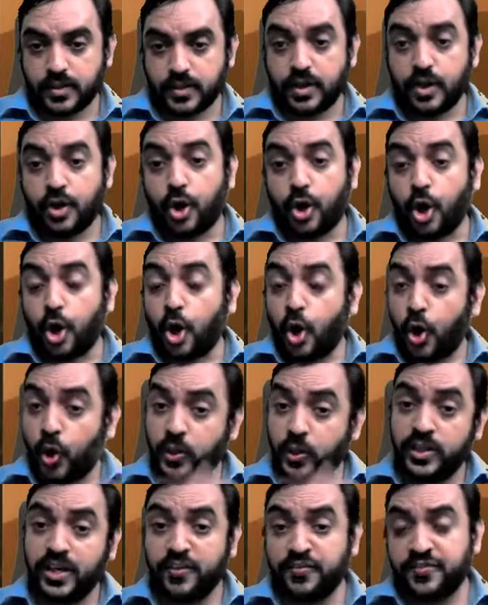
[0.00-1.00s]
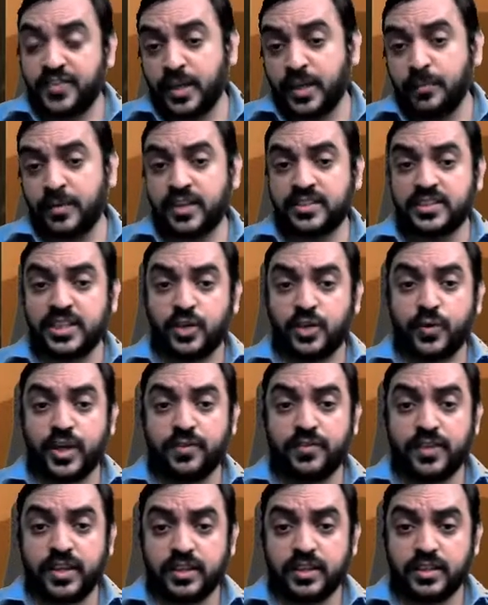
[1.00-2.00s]
All of them are
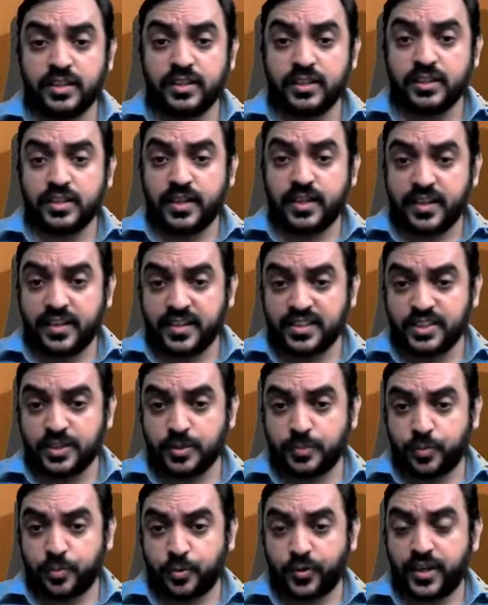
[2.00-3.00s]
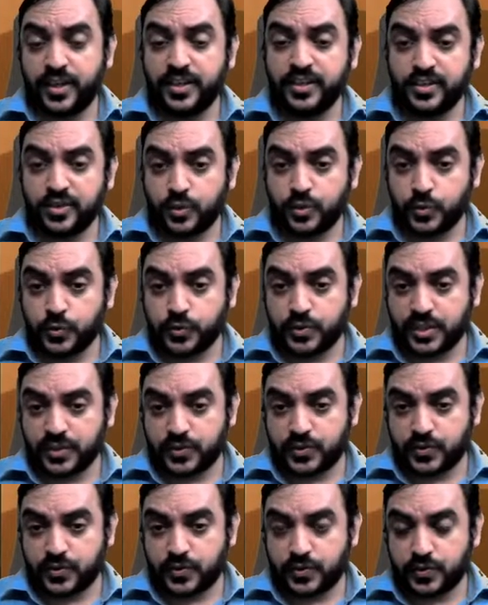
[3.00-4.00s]
surviving, that is
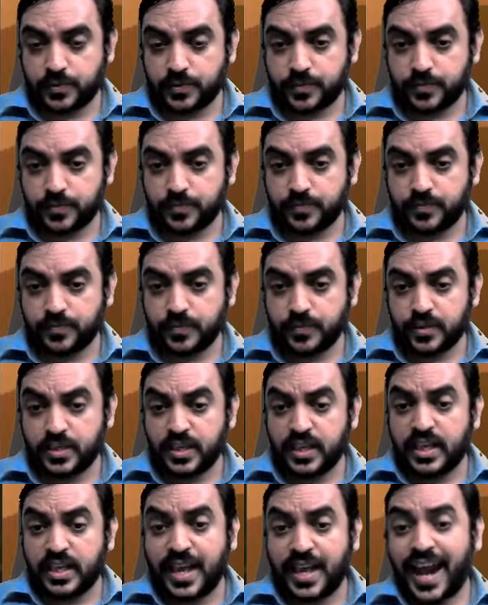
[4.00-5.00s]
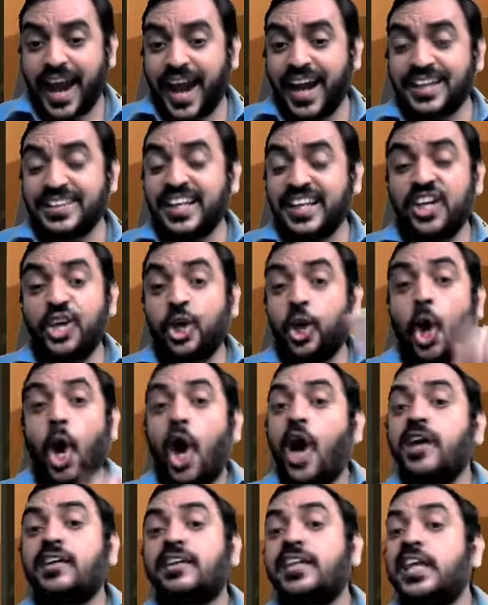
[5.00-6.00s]
0.26. Had they
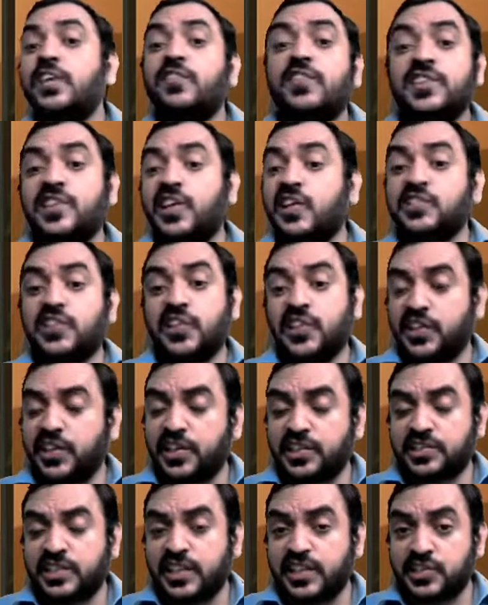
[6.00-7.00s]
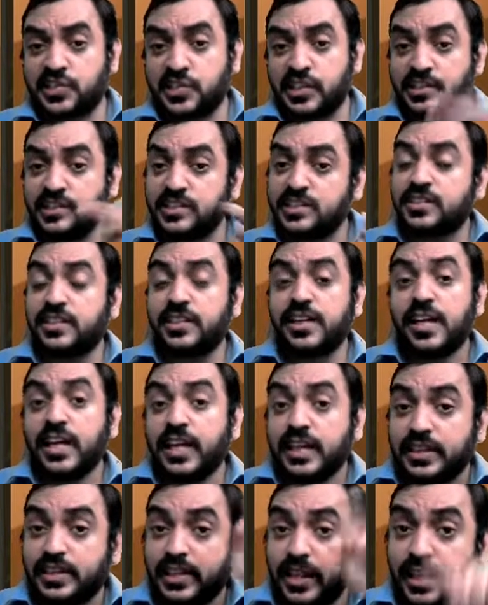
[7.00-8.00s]
not given these intersections,
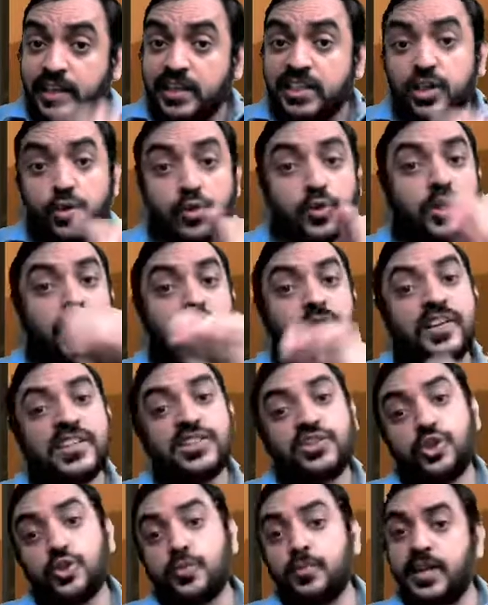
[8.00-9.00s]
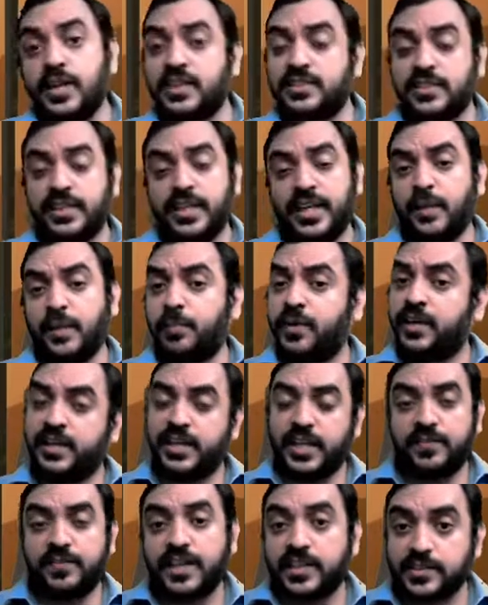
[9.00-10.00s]
then you could have assumed as independent
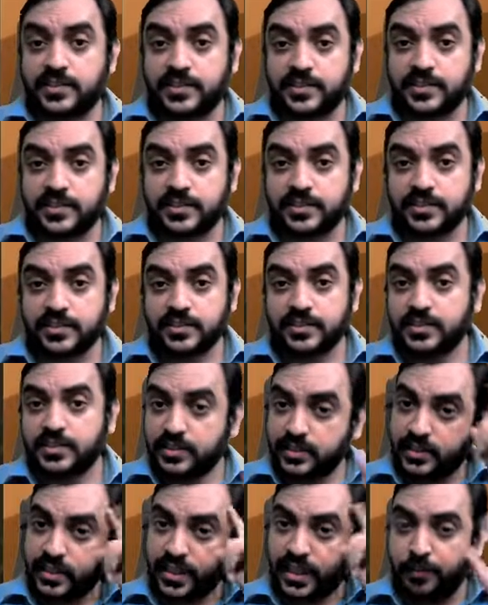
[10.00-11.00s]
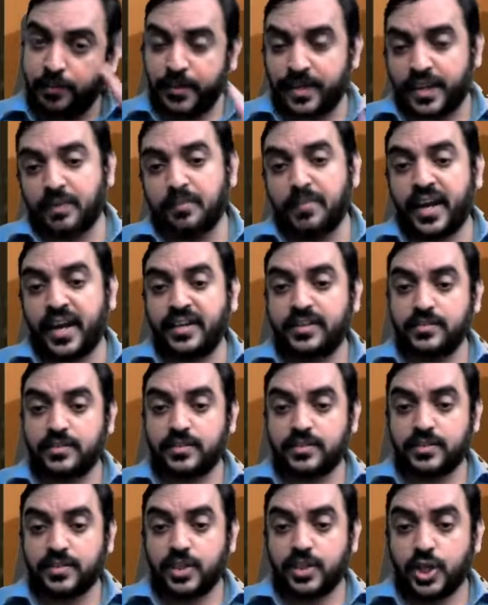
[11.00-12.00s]
events. Keep it in mind.
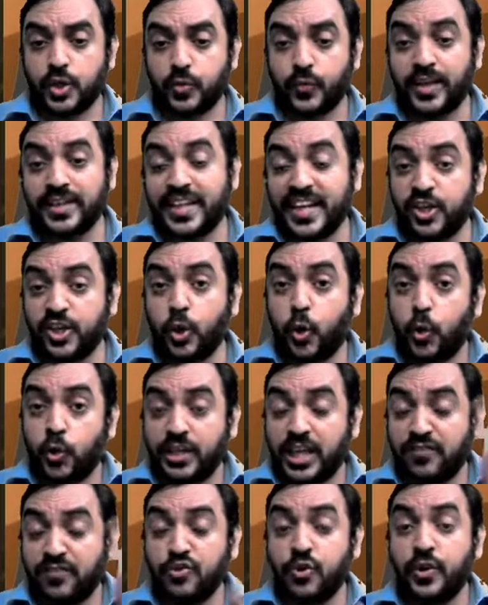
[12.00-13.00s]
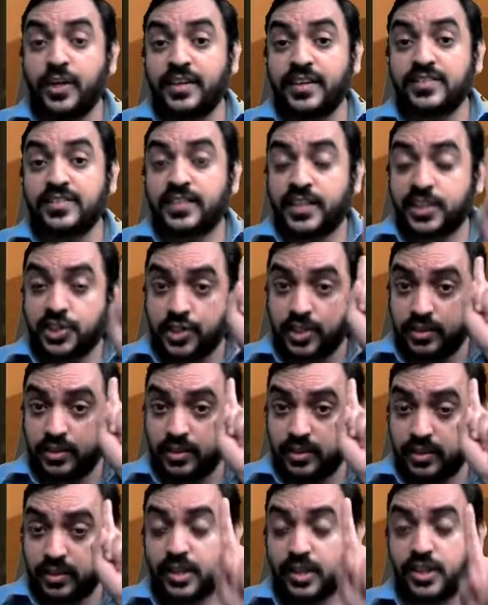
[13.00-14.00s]
When they don't give you intersection,
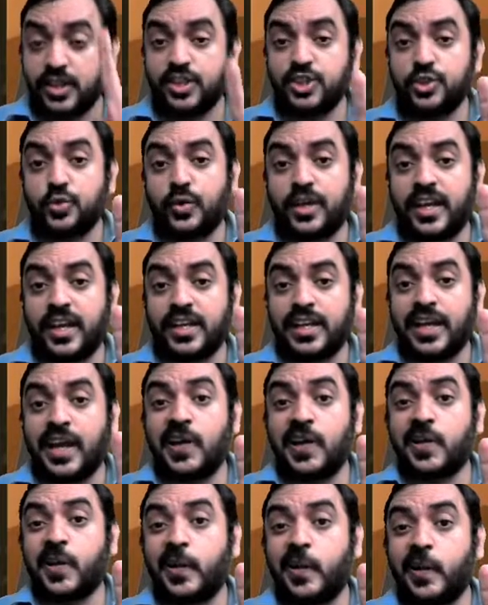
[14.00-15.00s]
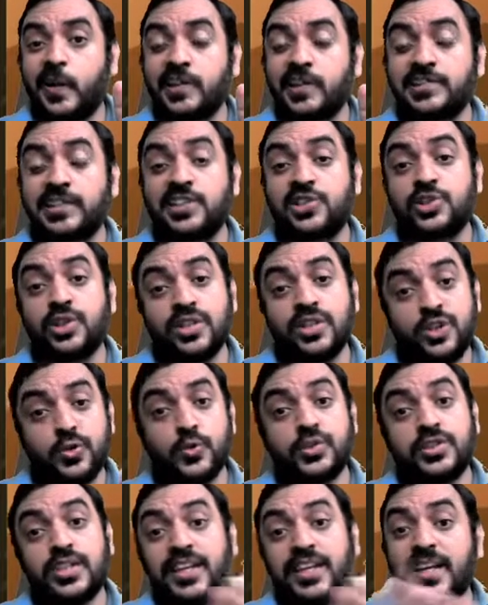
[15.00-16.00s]
you can calculate intersection
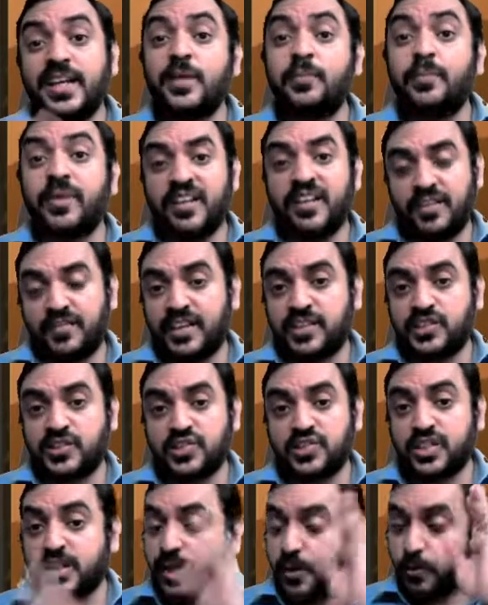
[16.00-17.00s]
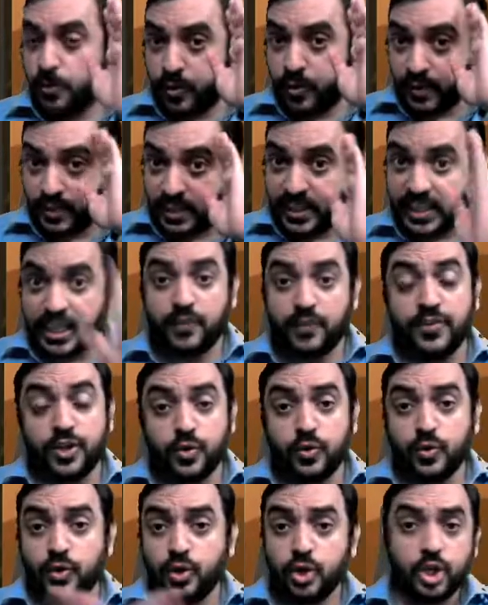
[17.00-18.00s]
using independent events. But when they give
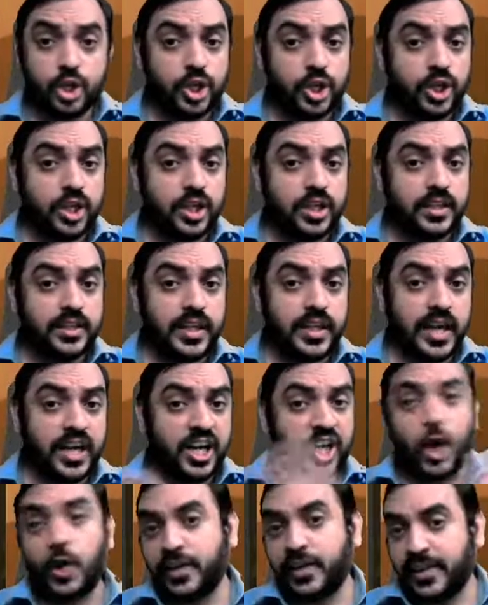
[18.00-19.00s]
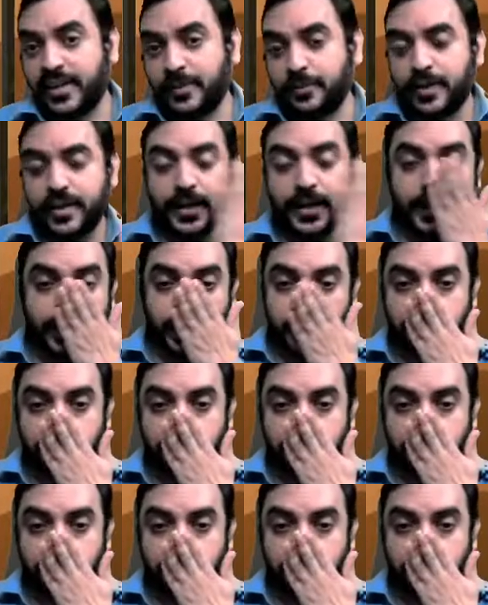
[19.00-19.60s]
you, they are not independent.